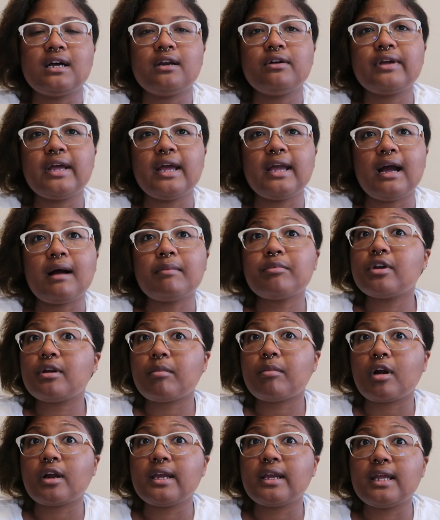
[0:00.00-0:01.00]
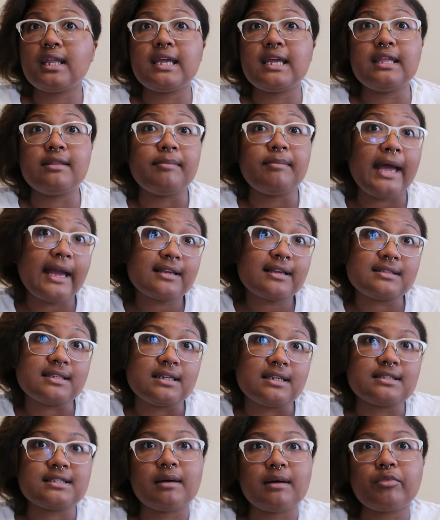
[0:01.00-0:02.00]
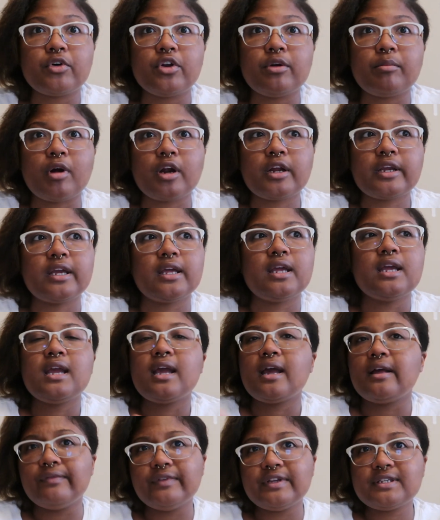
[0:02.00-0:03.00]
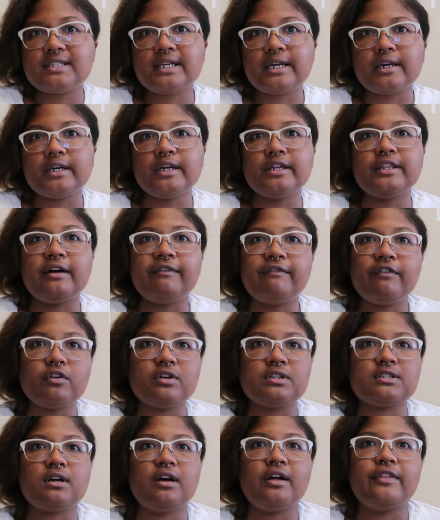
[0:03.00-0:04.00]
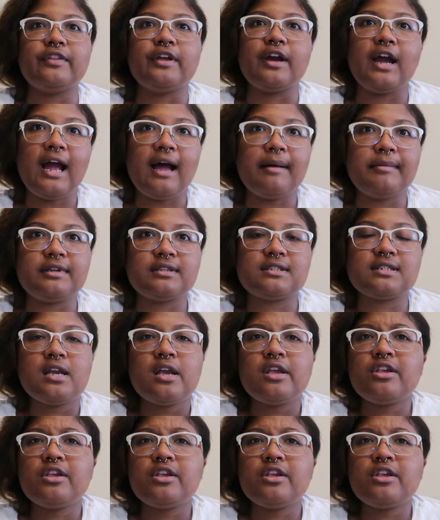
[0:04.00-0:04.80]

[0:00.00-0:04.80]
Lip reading: okay, I'm going to market in magazines, I'm going to market in this area that focus on their habits.